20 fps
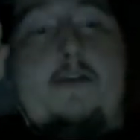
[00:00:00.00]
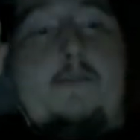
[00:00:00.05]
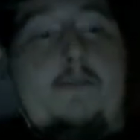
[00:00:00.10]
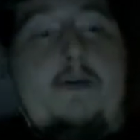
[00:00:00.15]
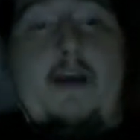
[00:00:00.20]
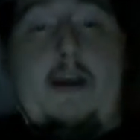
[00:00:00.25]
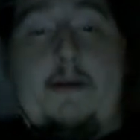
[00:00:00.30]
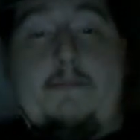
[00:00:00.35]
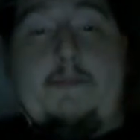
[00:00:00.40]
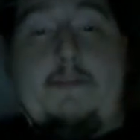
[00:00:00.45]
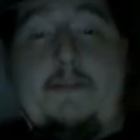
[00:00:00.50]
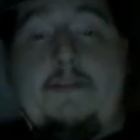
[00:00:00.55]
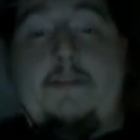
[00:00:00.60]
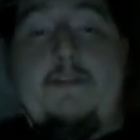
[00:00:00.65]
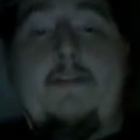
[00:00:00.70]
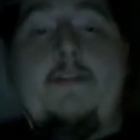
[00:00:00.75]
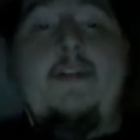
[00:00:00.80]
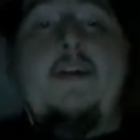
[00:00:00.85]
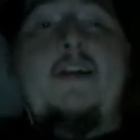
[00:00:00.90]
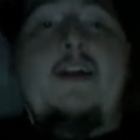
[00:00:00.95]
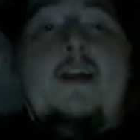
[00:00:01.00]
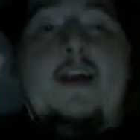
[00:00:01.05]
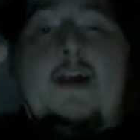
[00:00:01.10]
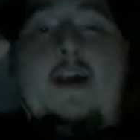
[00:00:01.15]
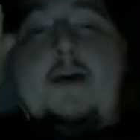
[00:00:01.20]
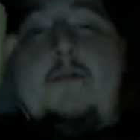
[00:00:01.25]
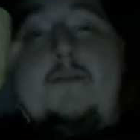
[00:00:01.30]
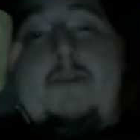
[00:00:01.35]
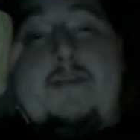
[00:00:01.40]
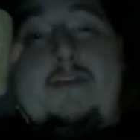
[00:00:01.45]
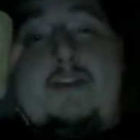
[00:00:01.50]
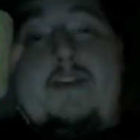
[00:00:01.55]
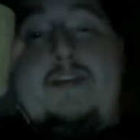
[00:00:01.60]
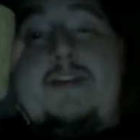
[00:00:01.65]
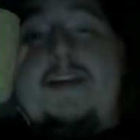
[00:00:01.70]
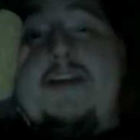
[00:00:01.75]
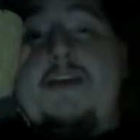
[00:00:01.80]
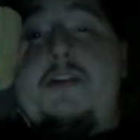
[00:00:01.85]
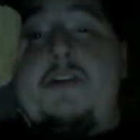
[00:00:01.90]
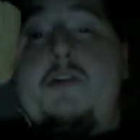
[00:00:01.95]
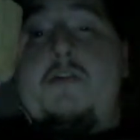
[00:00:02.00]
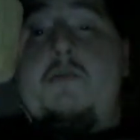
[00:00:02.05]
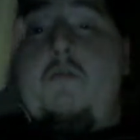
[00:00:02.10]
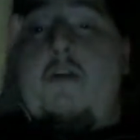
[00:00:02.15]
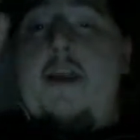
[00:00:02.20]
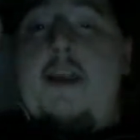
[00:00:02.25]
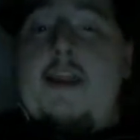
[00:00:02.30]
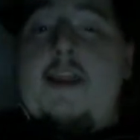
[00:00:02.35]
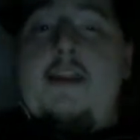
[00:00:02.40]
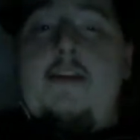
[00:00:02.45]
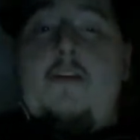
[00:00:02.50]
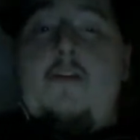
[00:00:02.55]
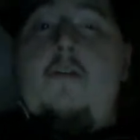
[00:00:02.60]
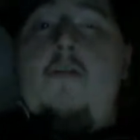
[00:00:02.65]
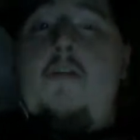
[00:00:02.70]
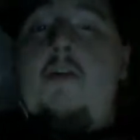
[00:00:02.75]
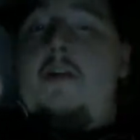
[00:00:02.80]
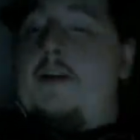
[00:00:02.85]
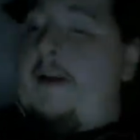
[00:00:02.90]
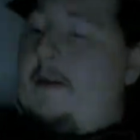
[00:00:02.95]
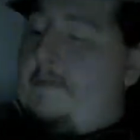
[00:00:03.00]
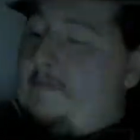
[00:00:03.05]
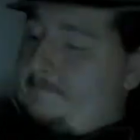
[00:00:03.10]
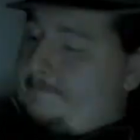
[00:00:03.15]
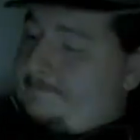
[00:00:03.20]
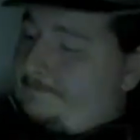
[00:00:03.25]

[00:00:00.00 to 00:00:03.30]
pipe, but they taste great in a corn cob.